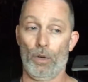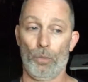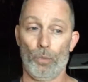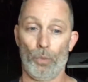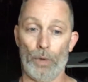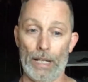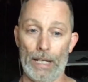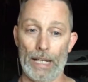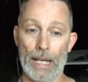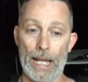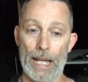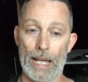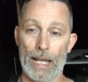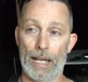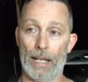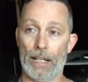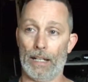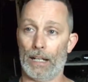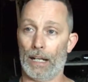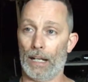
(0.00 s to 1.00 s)
we
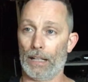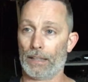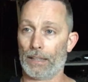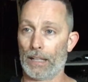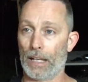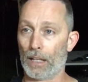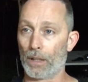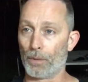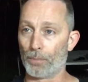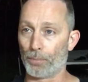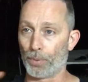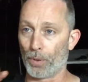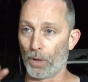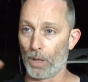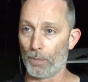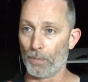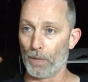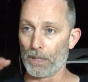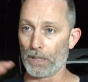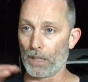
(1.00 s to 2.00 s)
had, I think,
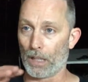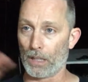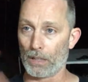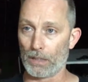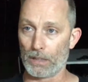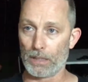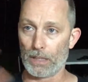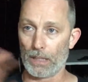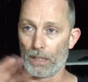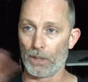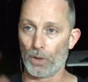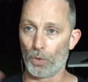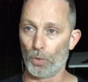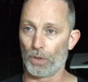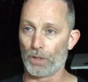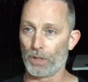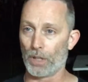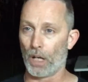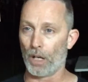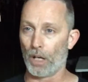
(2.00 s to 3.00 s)
pretty much a continuous